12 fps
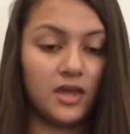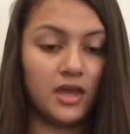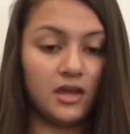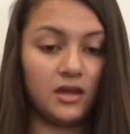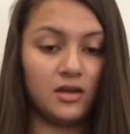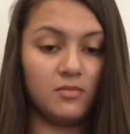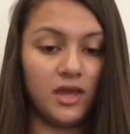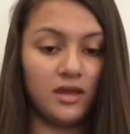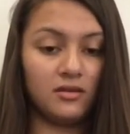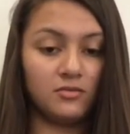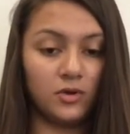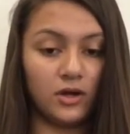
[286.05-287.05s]
An
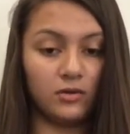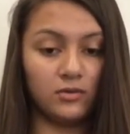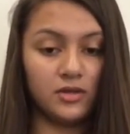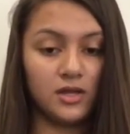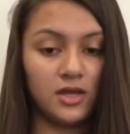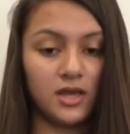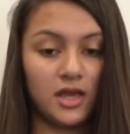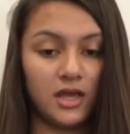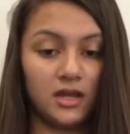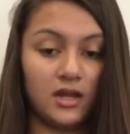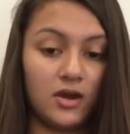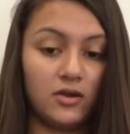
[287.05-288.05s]
unmanned drone
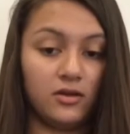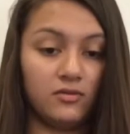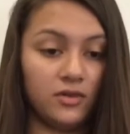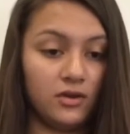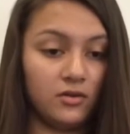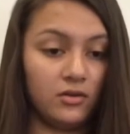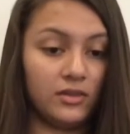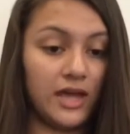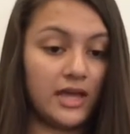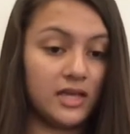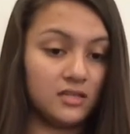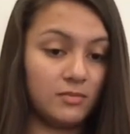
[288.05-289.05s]
and an aerial vehicle
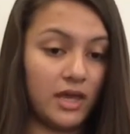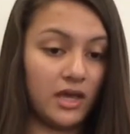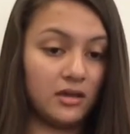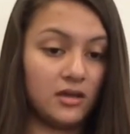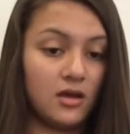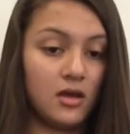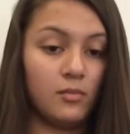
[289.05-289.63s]
that is manned